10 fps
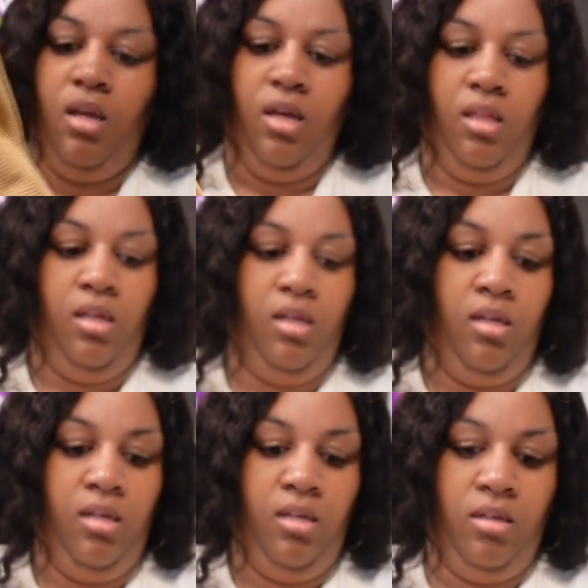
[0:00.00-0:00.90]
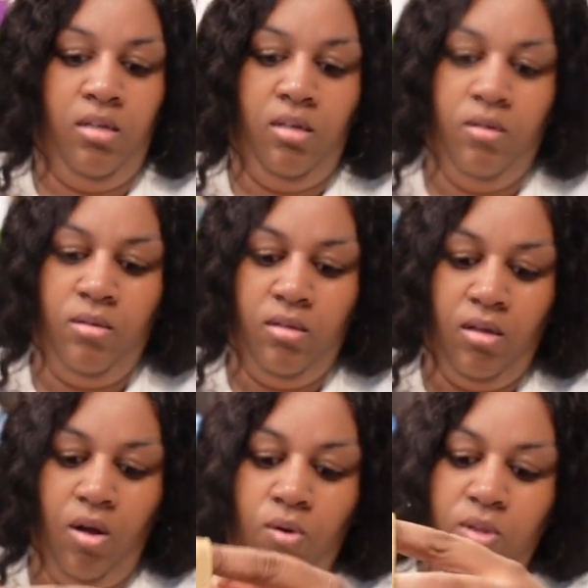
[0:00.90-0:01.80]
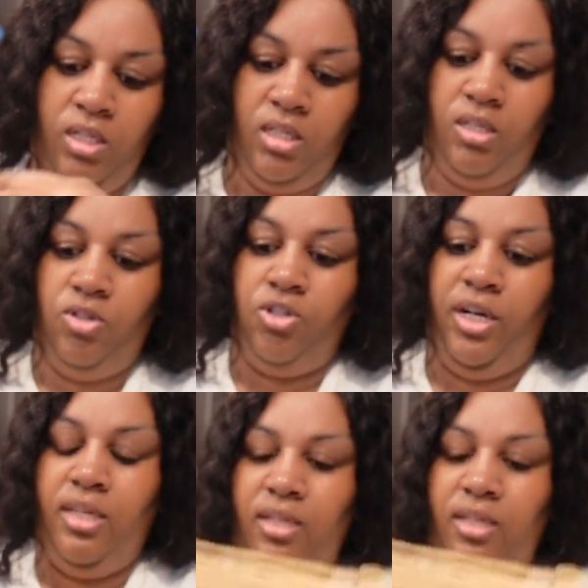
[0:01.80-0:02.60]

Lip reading: And then, oh, this is the dress.